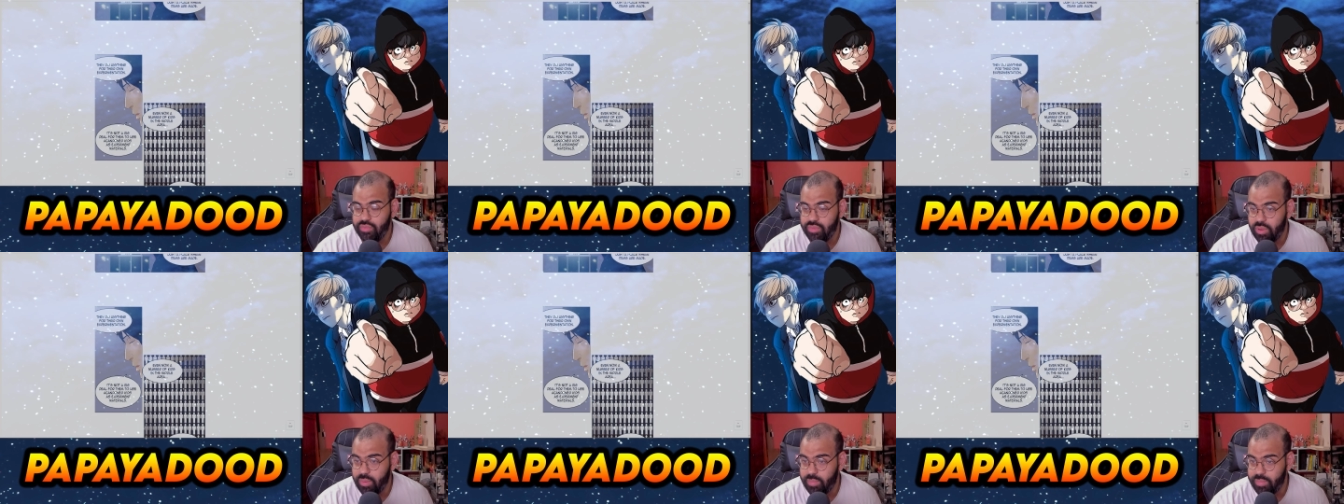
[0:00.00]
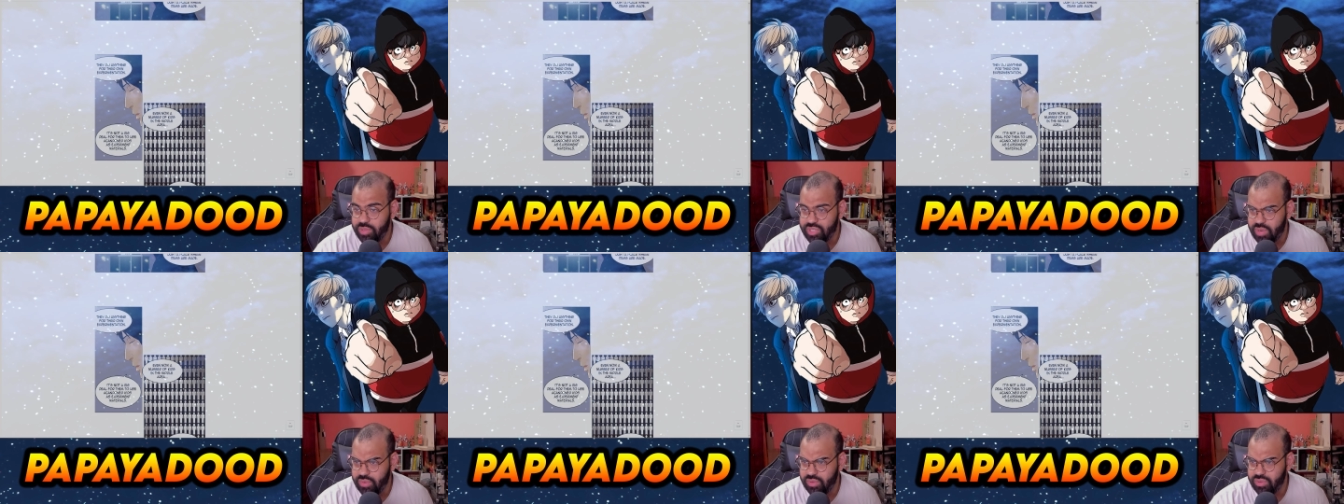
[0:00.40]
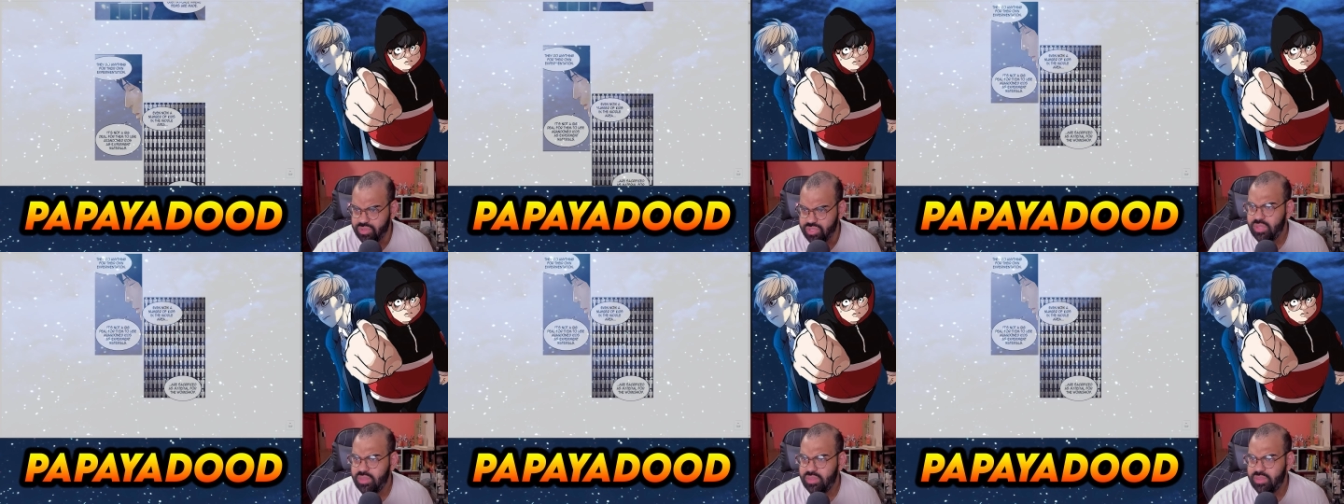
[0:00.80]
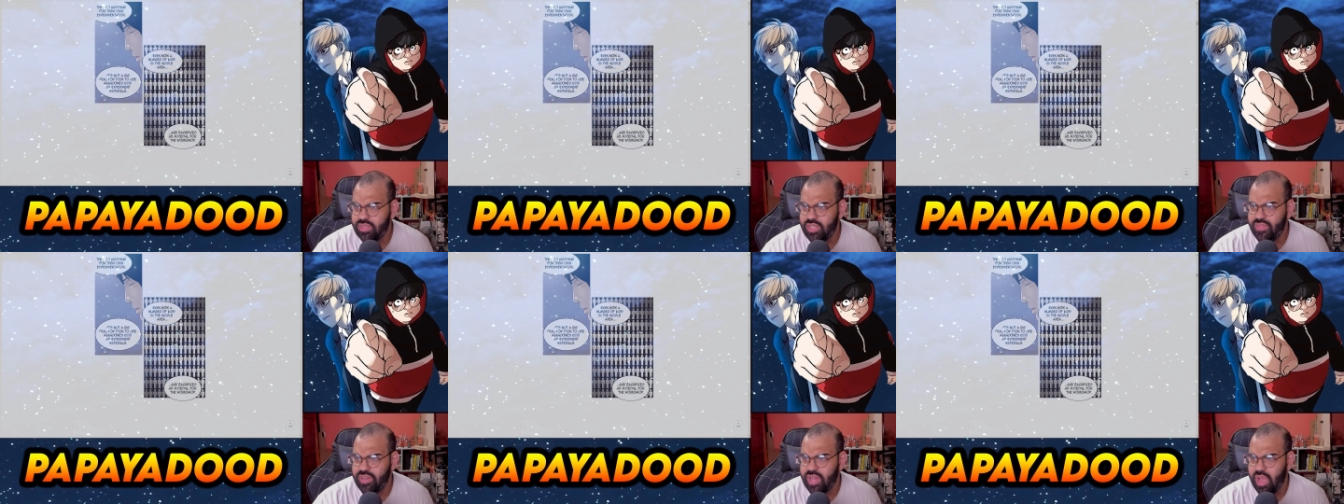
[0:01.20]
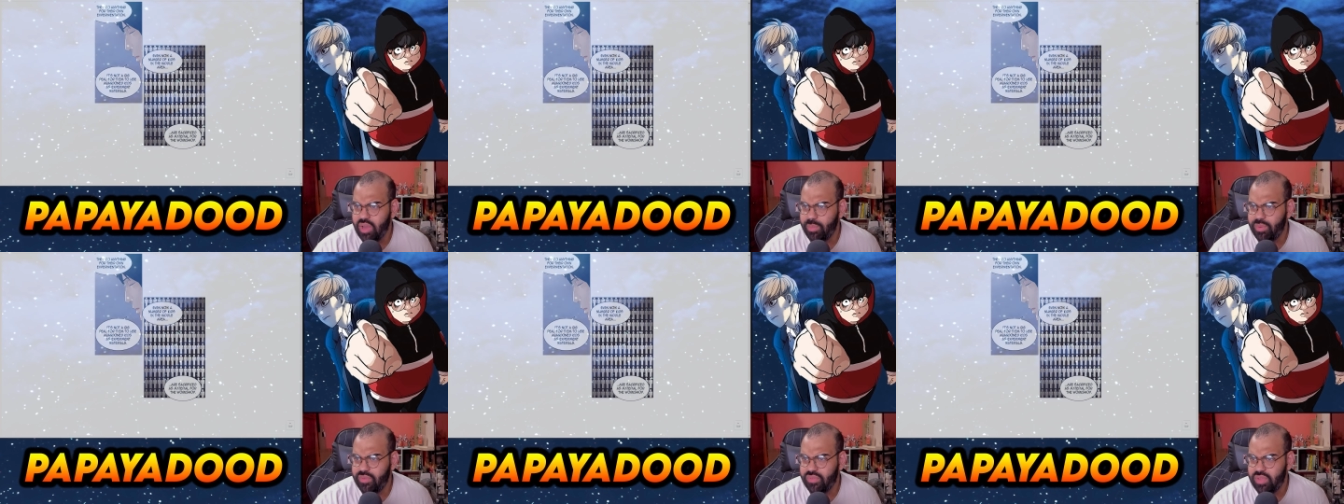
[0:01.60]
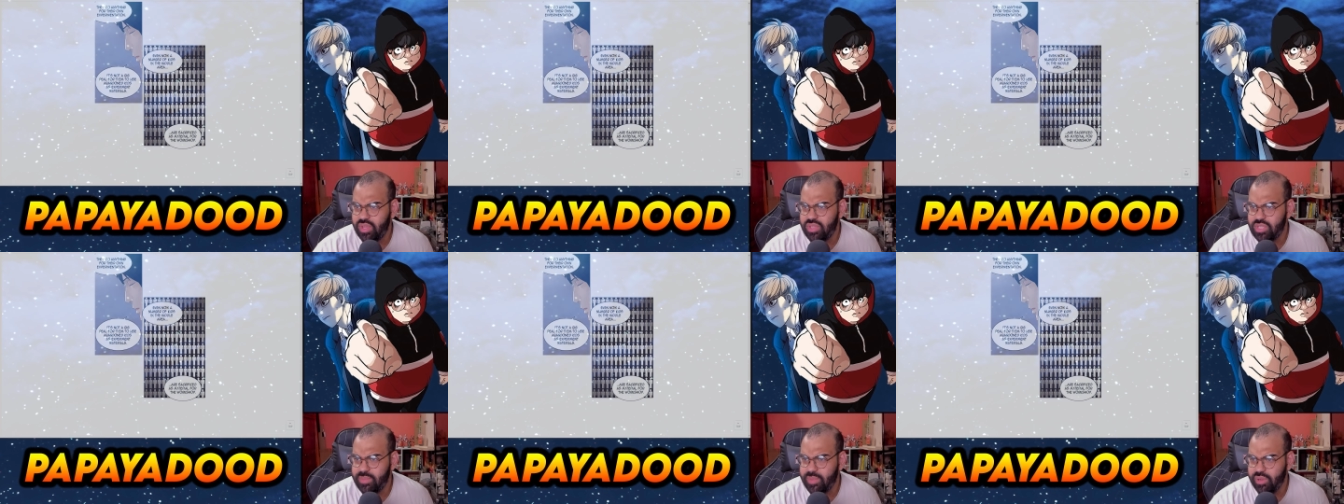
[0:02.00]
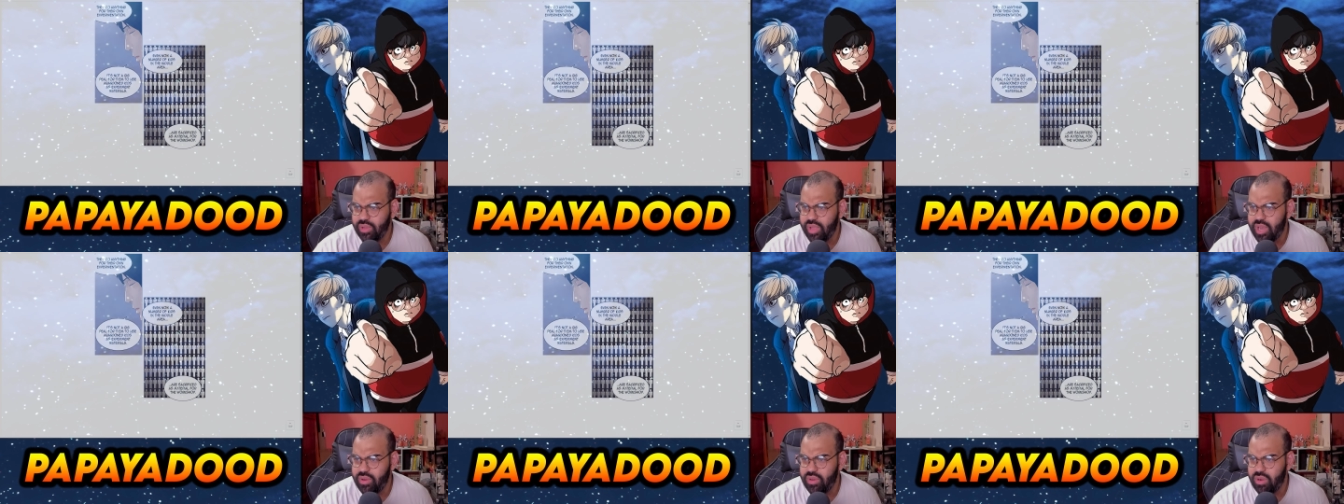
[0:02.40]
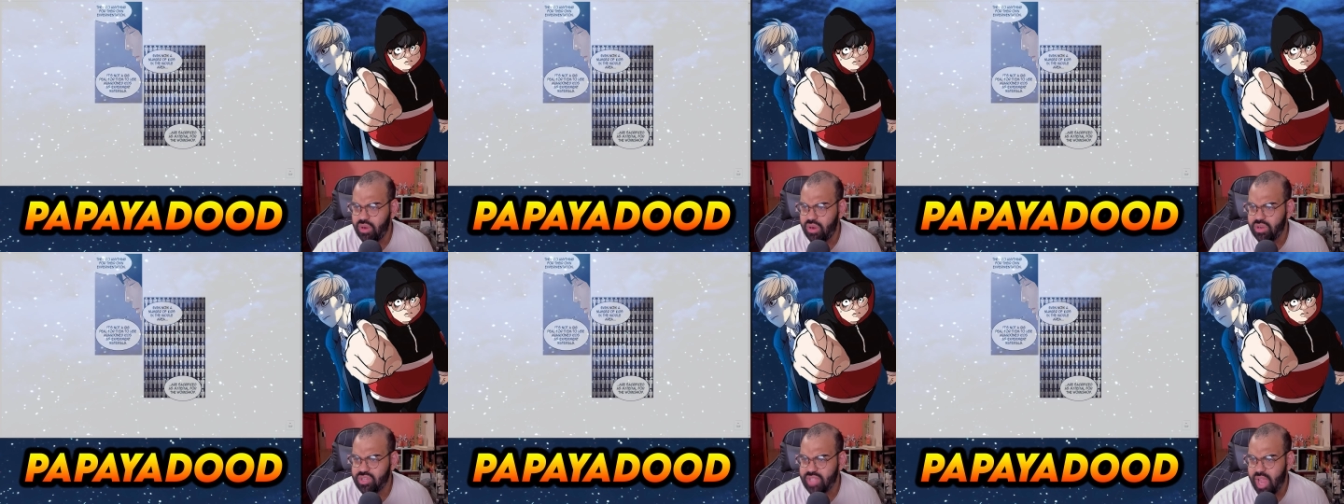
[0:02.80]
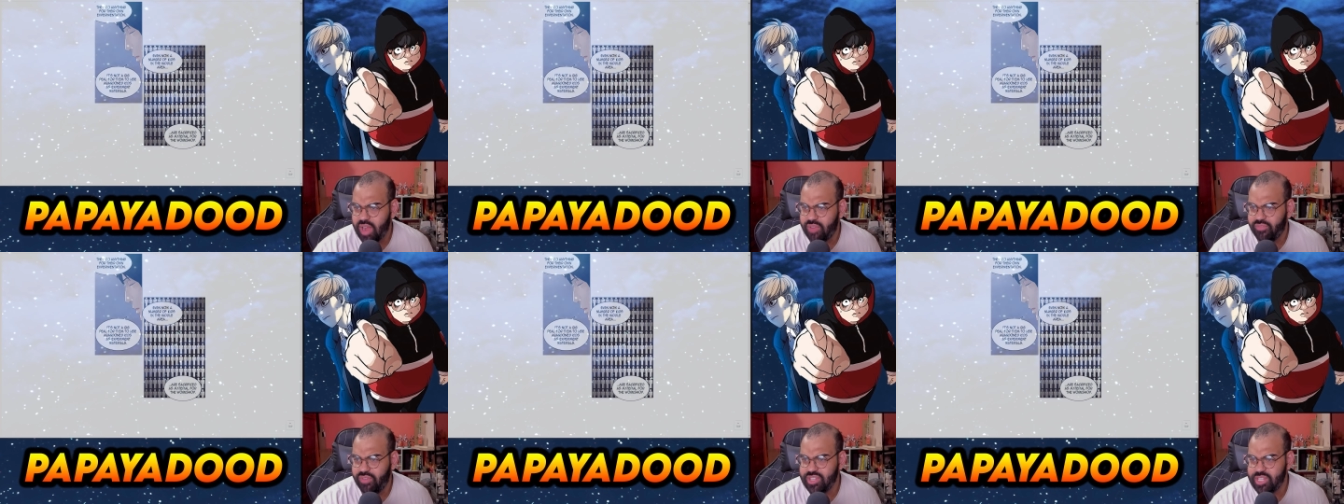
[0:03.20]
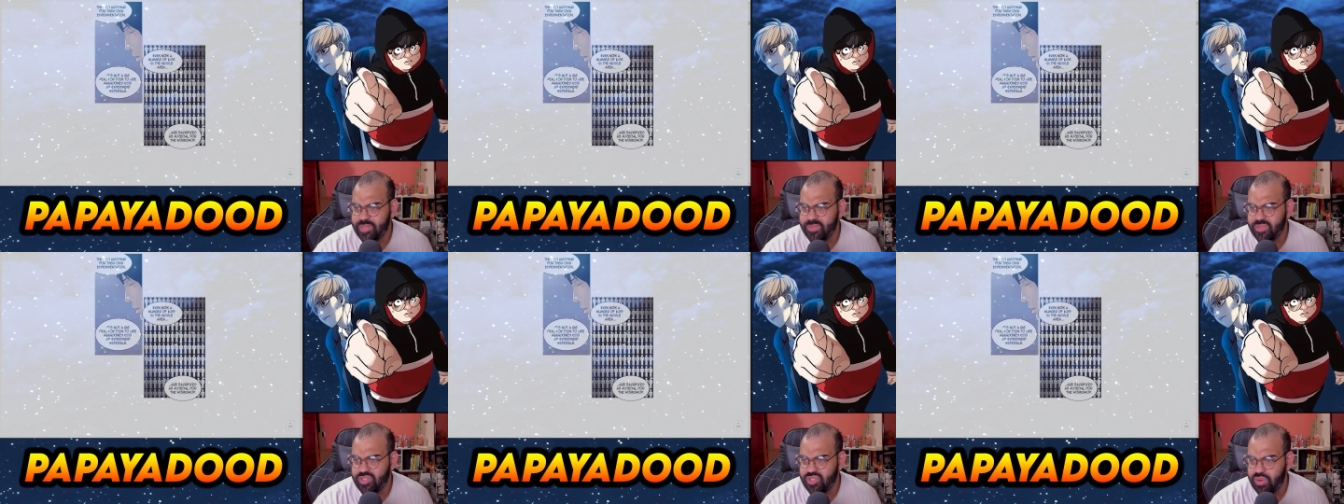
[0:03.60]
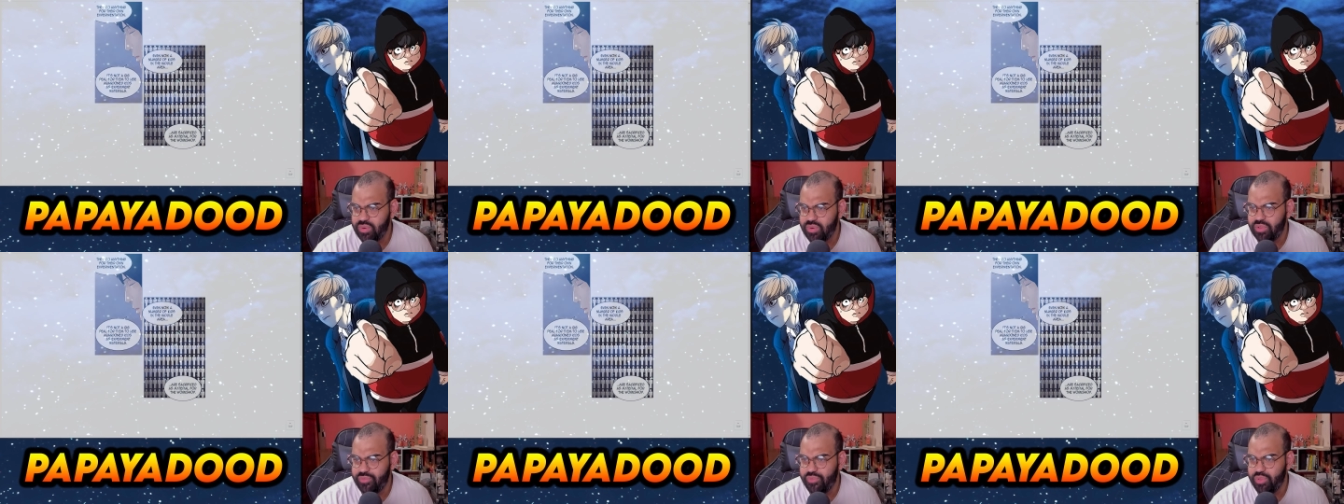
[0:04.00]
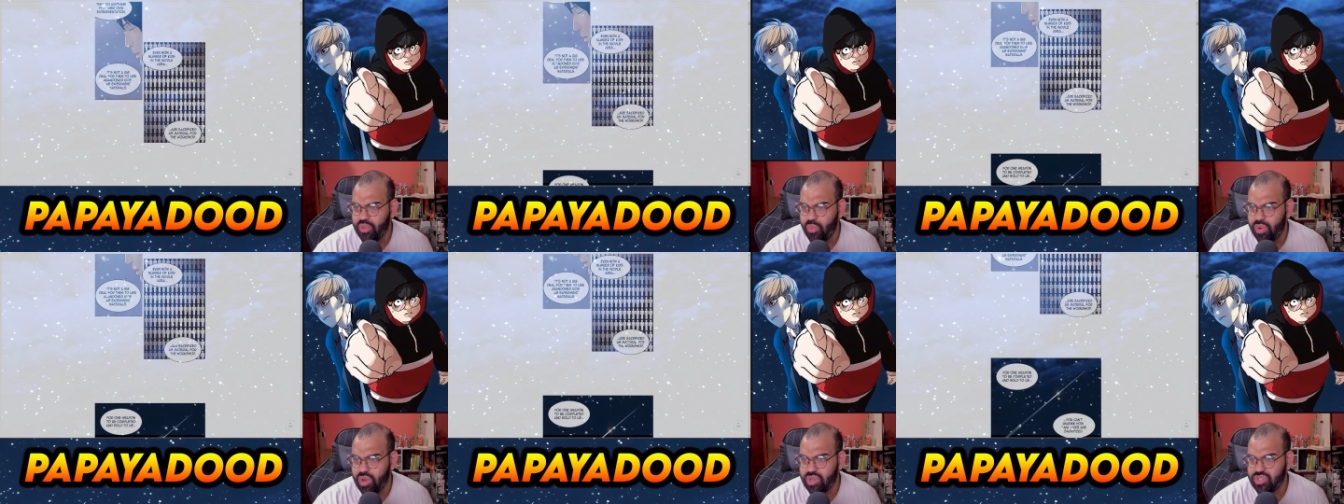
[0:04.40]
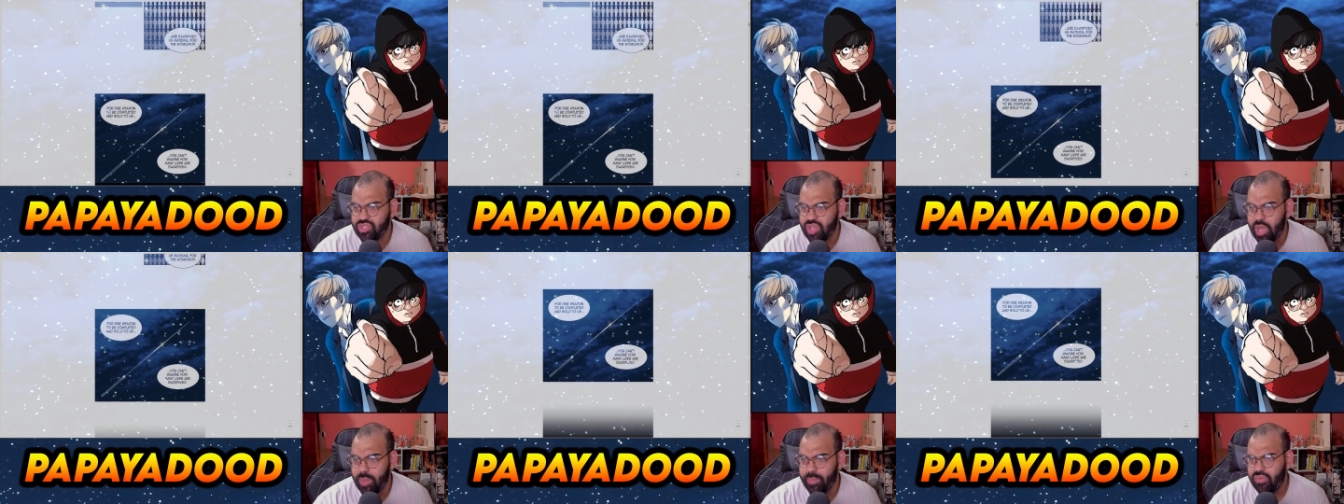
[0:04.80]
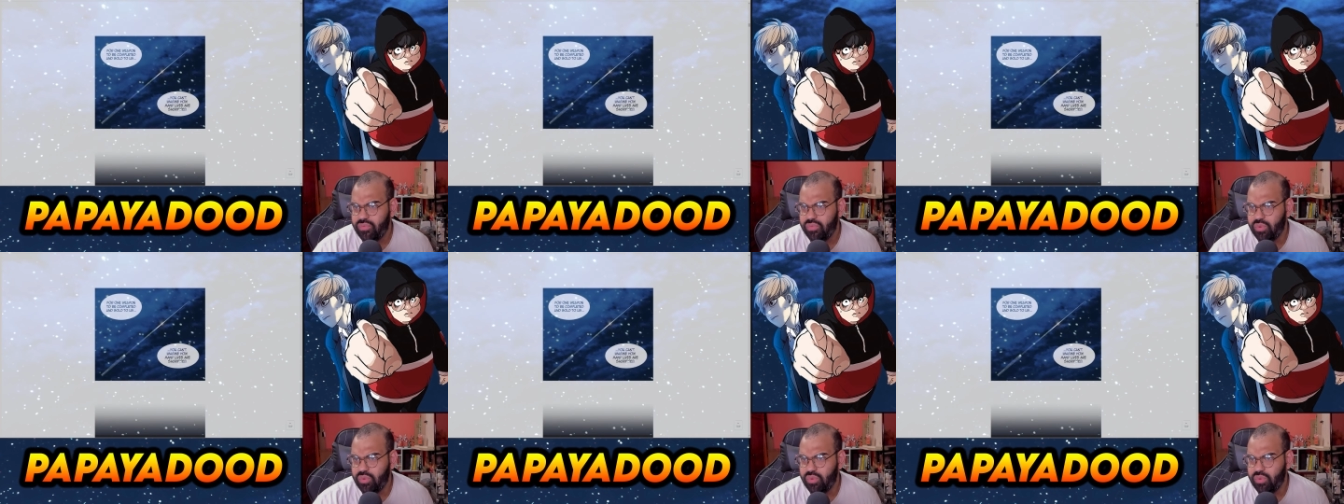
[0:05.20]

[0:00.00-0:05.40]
Um, materials. Even now, a number of kids in the middle area are sacrificed as material for the workshop.